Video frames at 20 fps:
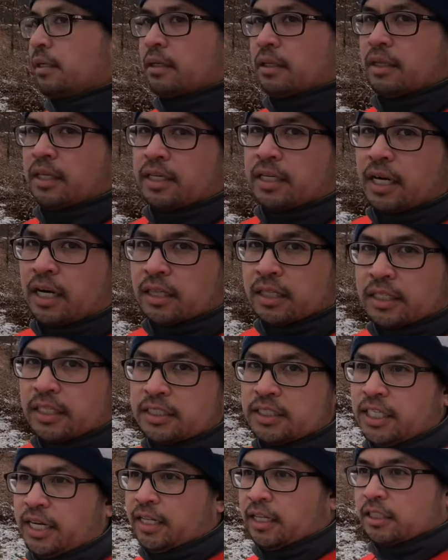They call it a
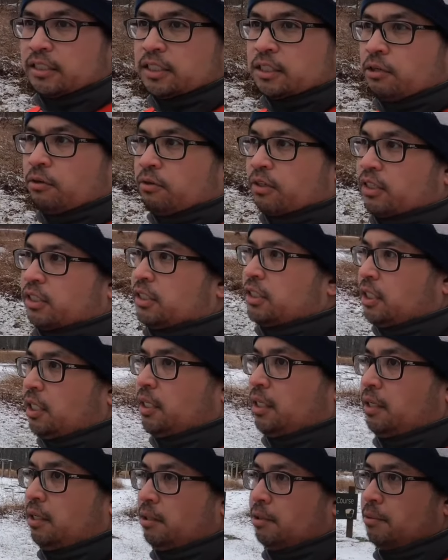challenge course.
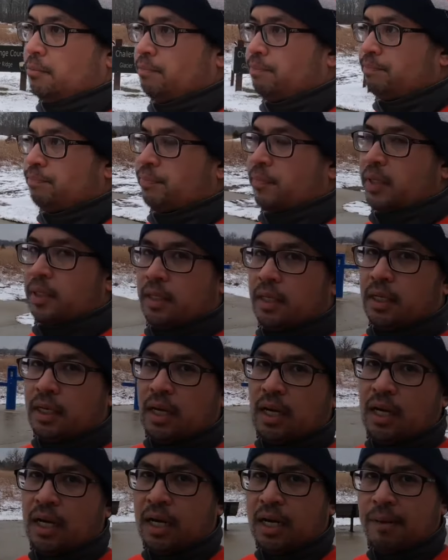
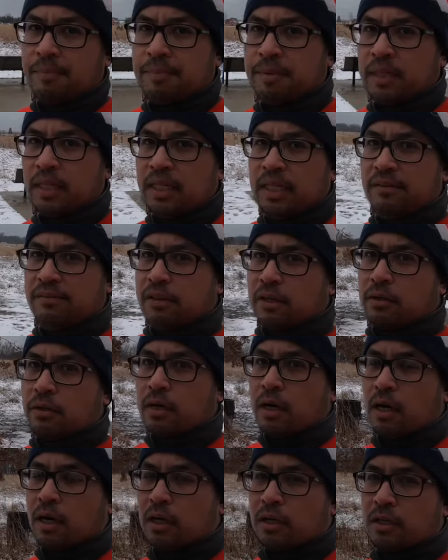Uh, I believe there
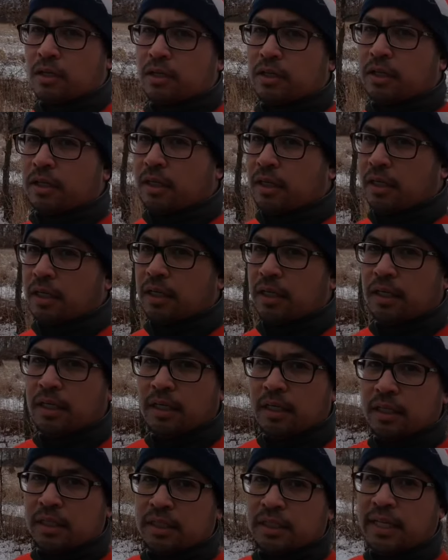are
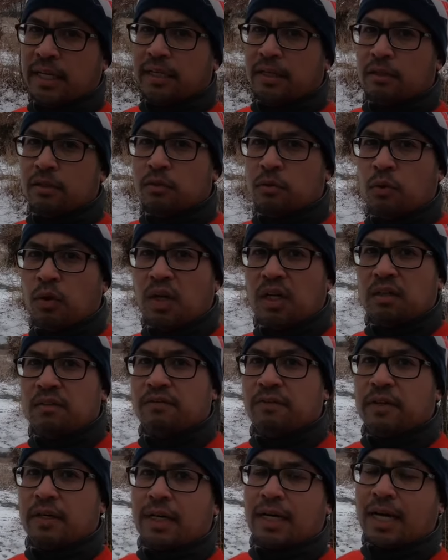ten or twelve
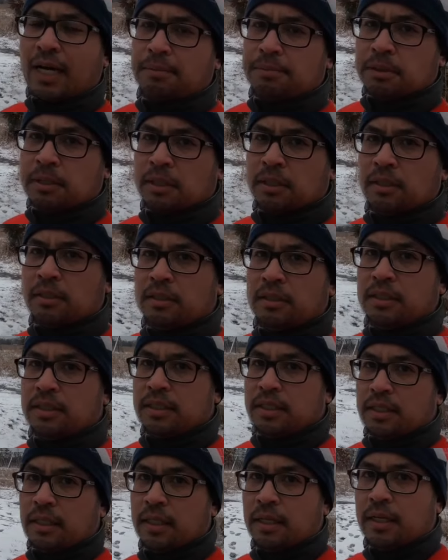obstacles
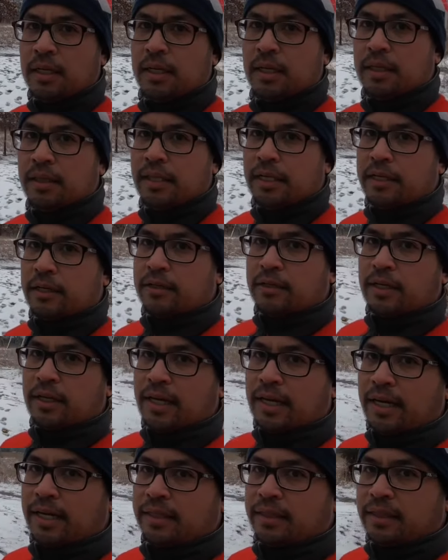that are
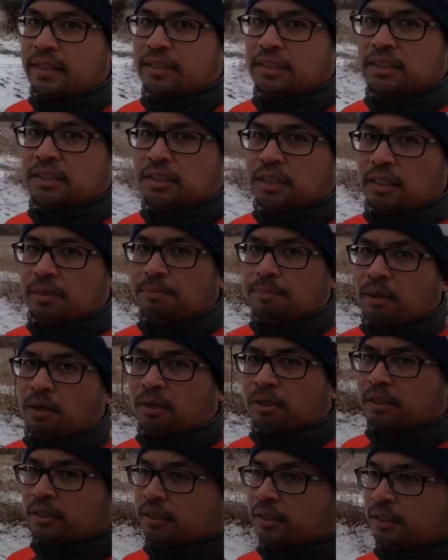at this park.